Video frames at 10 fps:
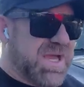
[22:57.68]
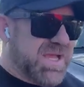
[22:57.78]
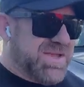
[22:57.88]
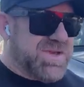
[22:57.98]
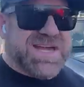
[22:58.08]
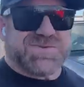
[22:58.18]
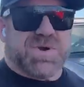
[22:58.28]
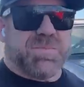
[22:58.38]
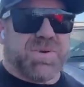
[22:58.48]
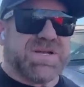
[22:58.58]
you guys were
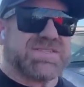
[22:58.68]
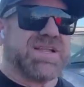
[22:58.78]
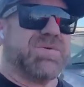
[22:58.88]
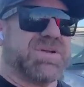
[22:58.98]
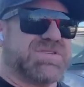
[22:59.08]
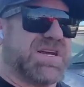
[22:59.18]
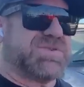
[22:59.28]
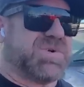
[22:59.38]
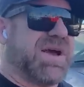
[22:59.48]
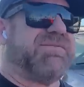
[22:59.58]
all pricks anyways. You guys
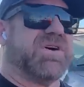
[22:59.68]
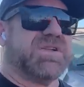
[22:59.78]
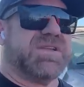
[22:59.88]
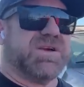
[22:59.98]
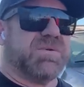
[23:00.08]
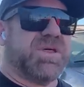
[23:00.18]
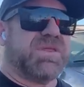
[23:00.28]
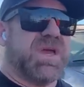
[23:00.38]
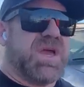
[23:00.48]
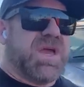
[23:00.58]
were not fun to deal with.
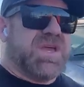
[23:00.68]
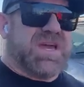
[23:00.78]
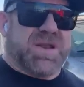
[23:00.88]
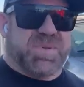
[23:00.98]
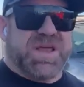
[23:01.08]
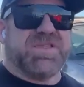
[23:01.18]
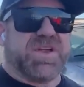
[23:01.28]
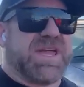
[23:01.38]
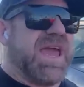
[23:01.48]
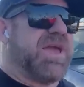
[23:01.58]
You got to play their
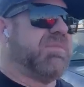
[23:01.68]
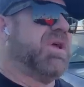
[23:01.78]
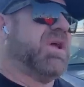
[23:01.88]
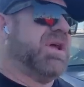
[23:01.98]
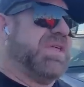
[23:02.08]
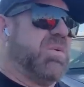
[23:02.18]
game. They